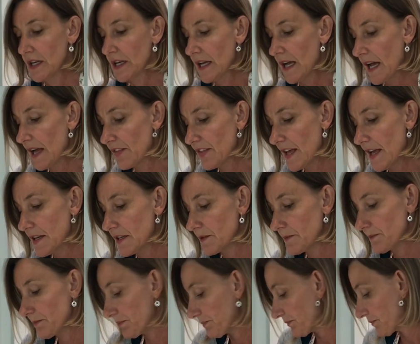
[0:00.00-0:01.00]
And then
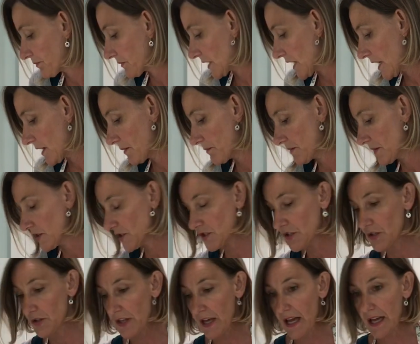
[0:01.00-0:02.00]

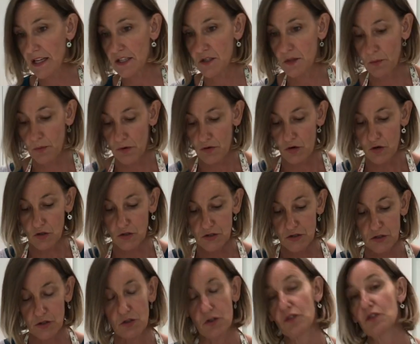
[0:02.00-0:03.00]
to that we're
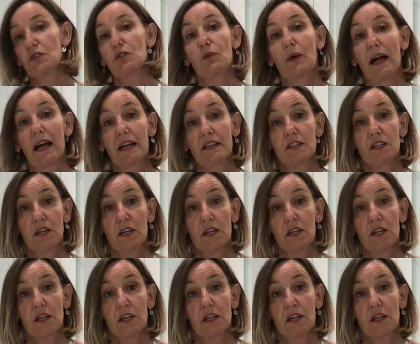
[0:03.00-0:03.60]
also going to add